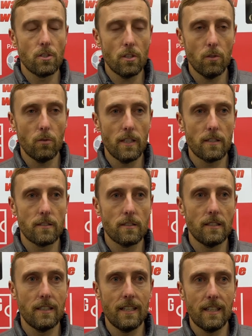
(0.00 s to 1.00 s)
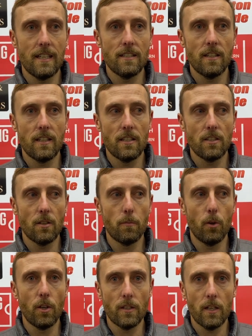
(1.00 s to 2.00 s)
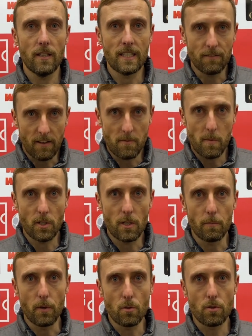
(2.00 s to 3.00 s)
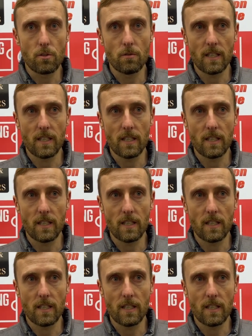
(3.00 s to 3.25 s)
So he's at the point now to give everybody a boost,